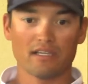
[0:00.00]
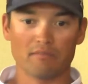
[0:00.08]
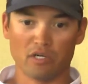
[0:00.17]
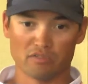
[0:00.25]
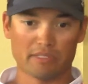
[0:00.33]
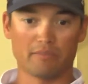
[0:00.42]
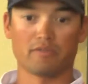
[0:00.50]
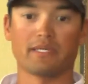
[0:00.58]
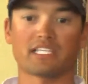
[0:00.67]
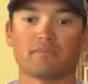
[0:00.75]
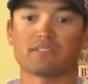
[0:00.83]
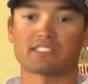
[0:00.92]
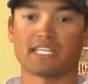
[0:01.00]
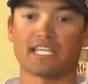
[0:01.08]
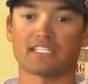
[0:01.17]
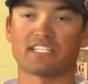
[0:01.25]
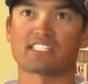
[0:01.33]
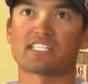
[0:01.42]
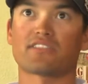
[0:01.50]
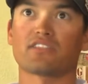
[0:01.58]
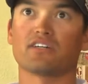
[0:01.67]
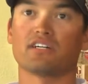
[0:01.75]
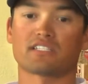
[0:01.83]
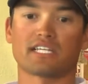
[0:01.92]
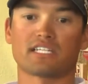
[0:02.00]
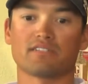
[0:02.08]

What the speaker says: most people make the mistake and they set the hook like